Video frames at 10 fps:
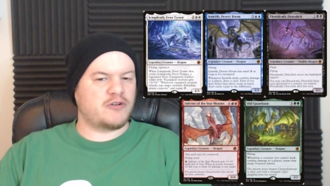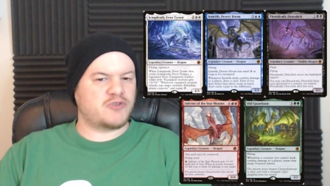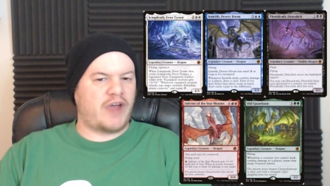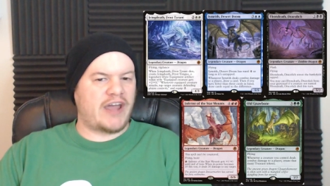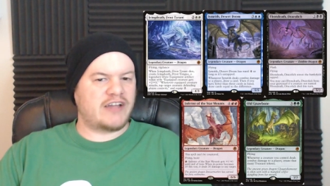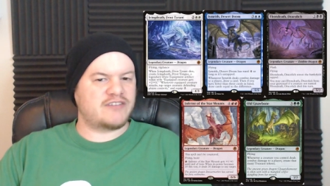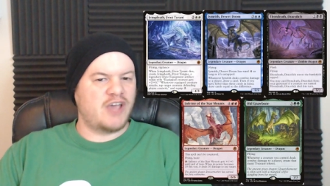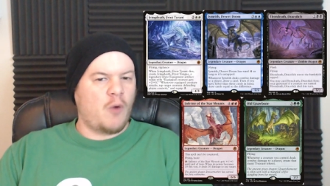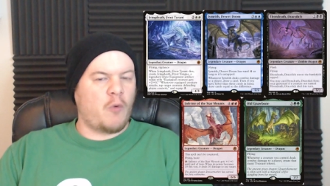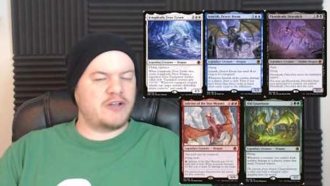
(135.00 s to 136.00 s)
dragons
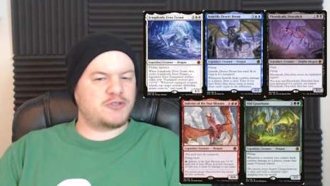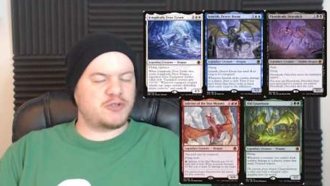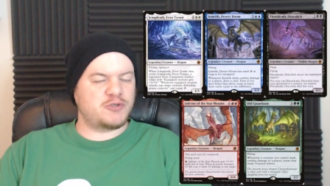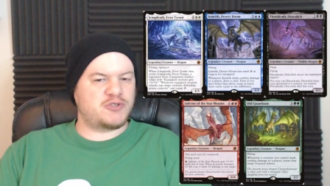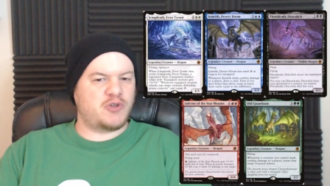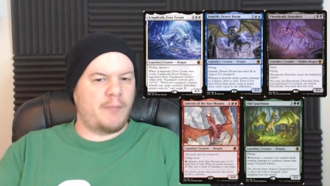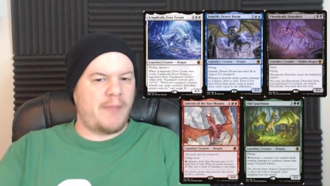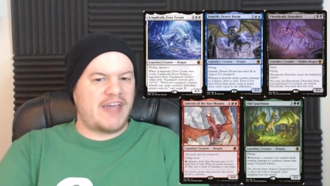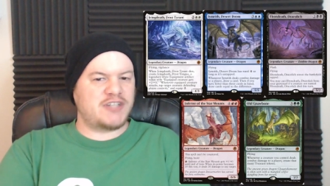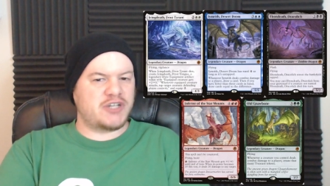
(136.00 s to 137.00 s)
were introduced to
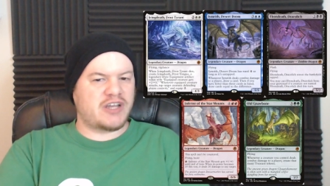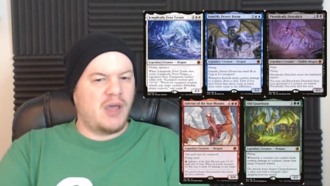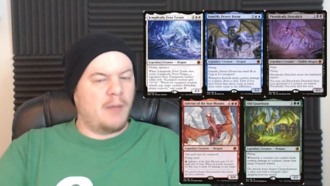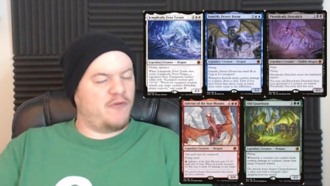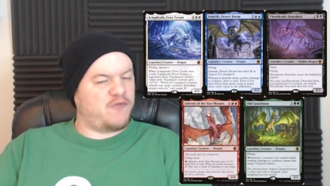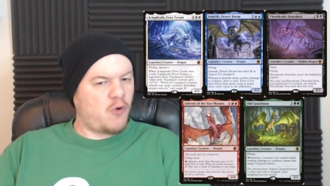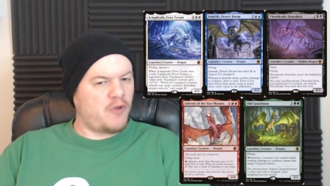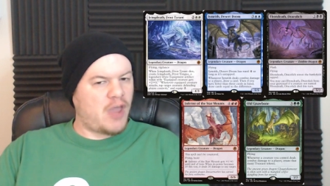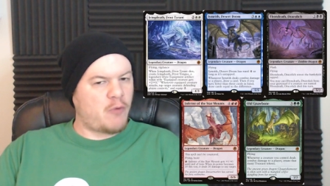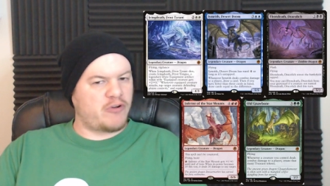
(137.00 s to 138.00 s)
Magic
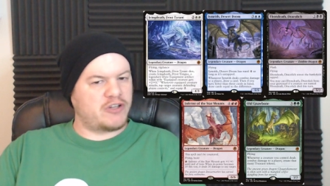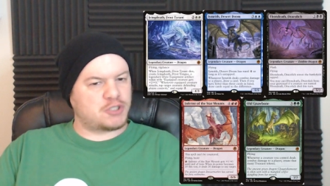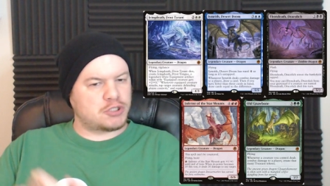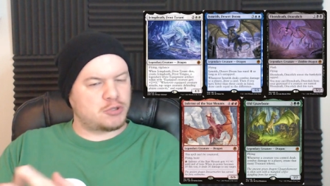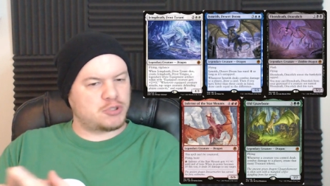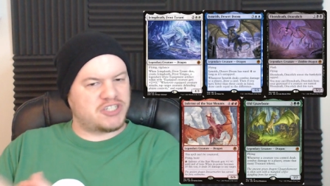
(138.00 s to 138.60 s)
before they were introduced to